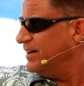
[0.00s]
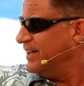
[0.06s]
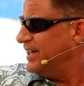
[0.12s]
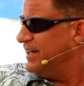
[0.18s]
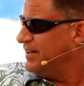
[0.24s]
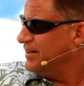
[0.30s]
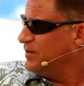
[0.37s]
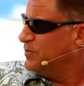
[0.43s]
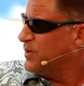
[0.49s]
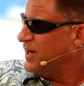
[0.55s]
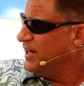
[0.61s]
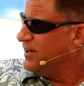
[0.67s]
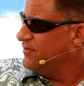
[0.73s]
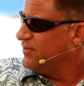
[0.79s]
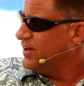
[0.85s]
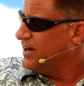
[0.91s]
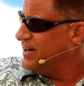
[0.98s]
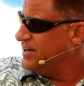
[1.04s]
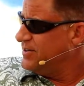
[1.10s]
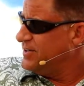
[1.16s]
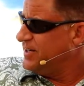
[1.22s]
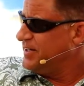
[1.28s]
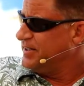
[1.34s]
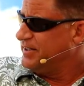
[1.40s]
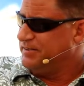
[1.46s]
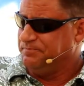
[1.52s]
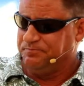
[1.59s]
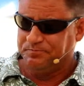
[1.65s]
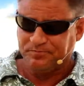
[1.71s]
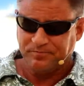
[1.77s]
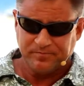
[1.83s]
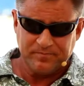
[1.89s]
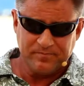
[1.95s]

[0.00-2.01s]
getting the bride for Isaac and